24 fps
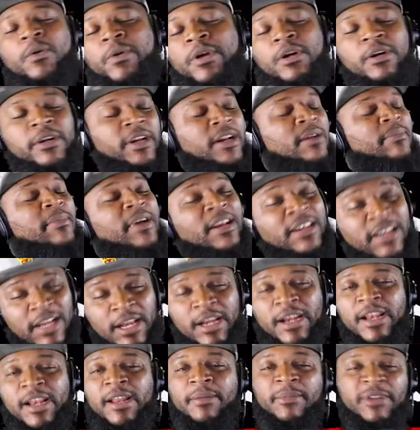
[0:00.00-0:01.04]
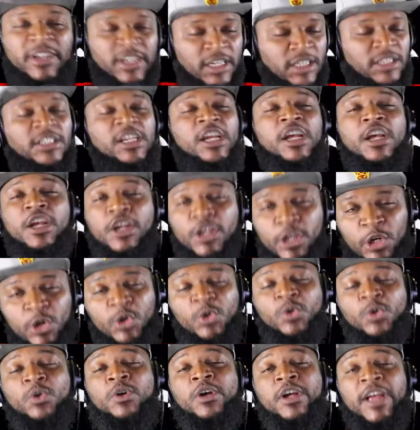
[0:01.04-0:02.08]
We don't care about none of that because
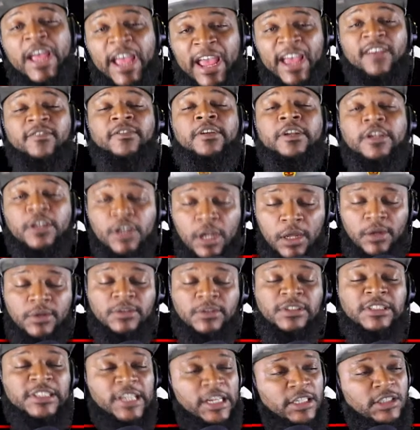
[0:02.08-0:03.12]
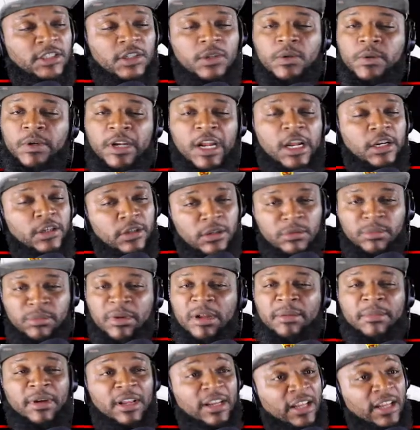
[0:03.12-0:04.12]
you have no say so what I do about my